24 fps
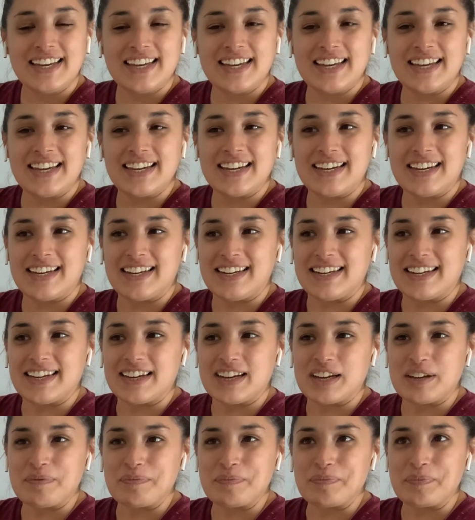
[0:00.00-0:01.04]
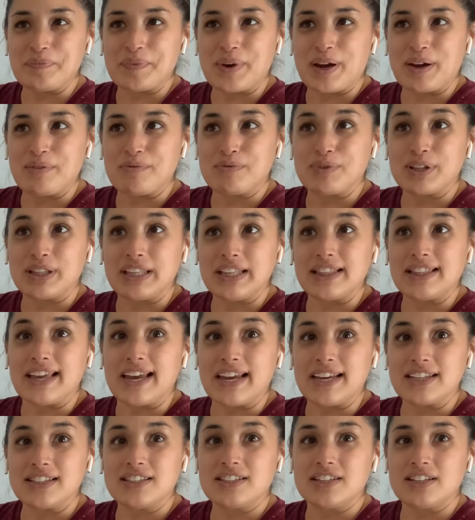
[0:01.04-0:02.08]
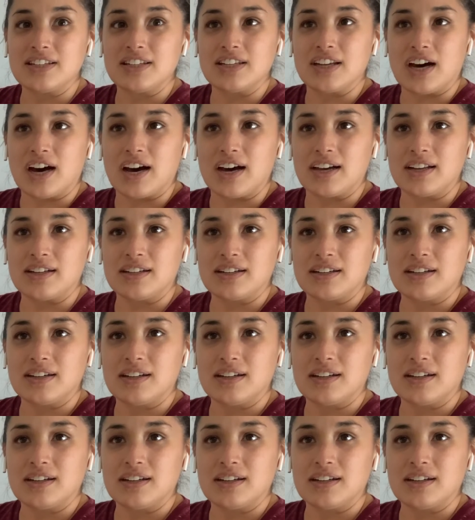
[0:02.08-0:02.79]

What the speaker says: and I really like to not